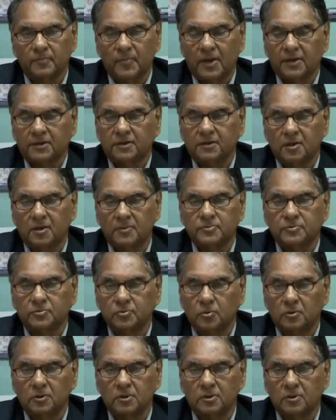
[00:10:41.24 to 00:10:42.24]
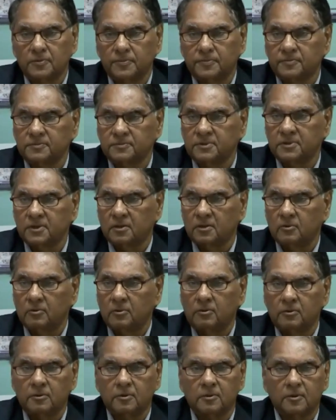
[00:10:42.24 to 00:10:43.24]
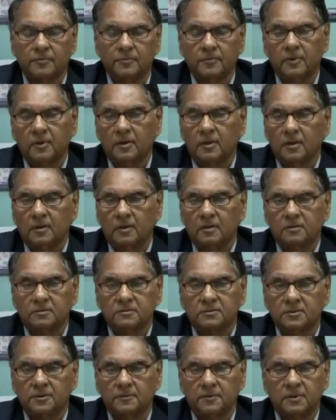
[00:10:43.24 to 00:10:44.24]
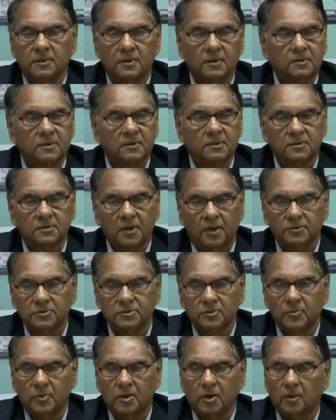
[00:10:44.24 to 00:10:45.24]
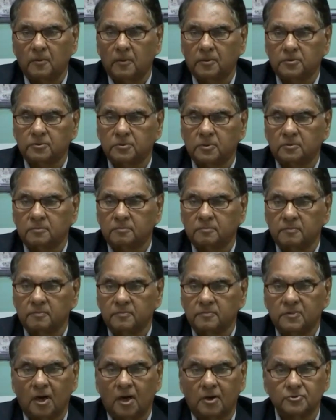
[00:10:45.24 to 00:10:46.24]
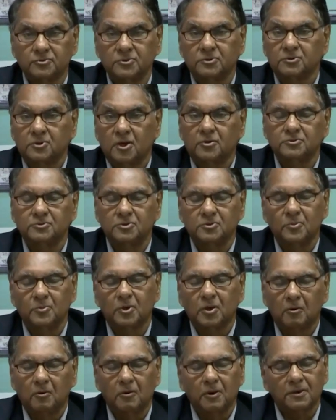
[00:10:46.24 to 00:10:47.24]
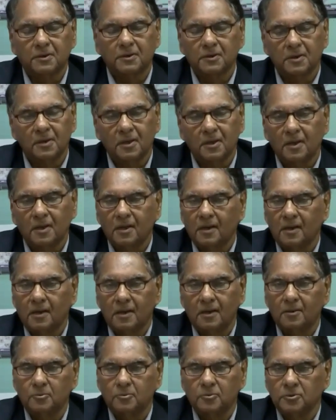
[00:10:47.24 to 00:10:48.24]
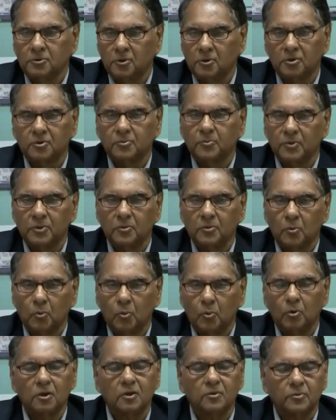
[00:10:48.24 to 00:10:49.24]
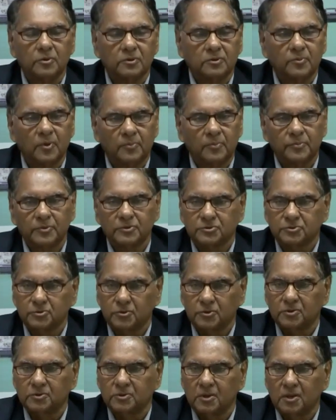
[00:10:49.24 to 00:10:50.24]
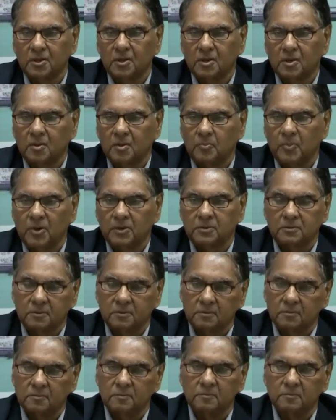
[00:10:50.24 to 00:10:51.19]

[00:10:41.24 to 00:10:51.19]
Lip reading: backing up solar of the order of 700,000 megawatt or 1,000 megawatt would not be only with pumped storage. But